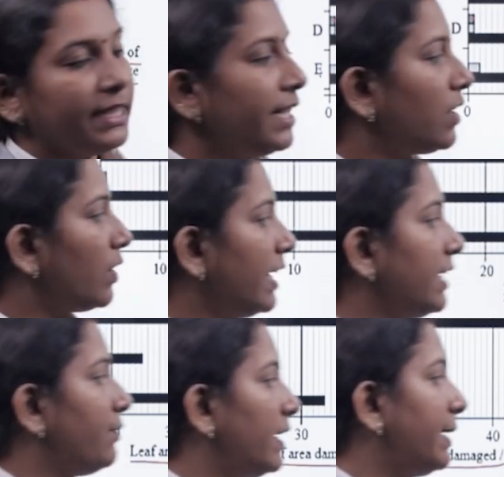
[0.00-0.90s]
Then only
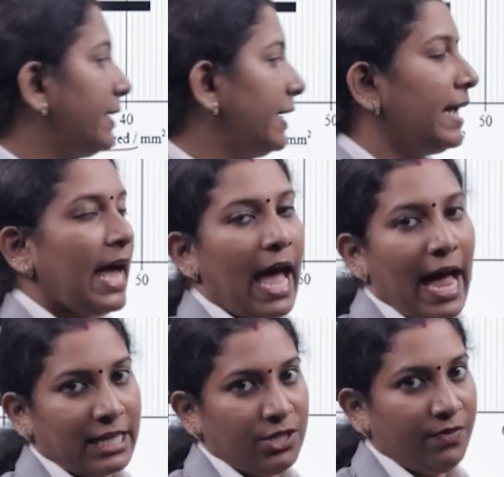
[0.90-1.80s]
it will getting
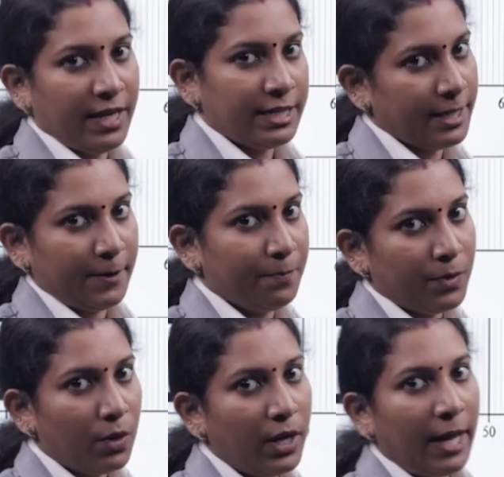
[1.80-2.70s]
activated.
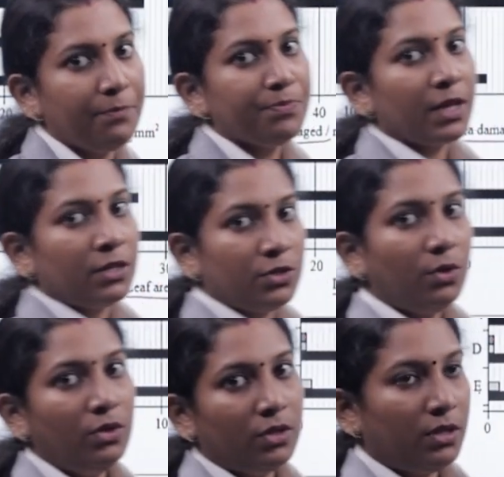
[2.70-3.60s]
Okay.
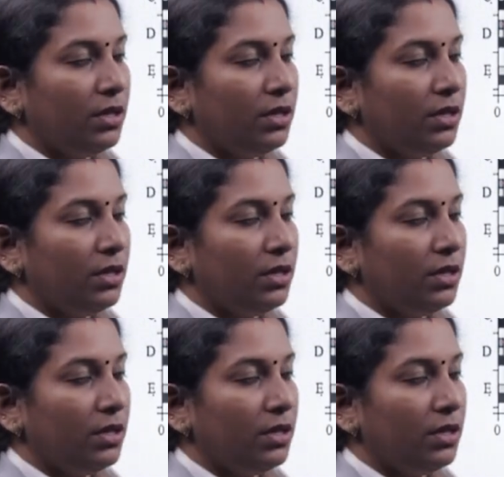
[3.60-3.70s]
So,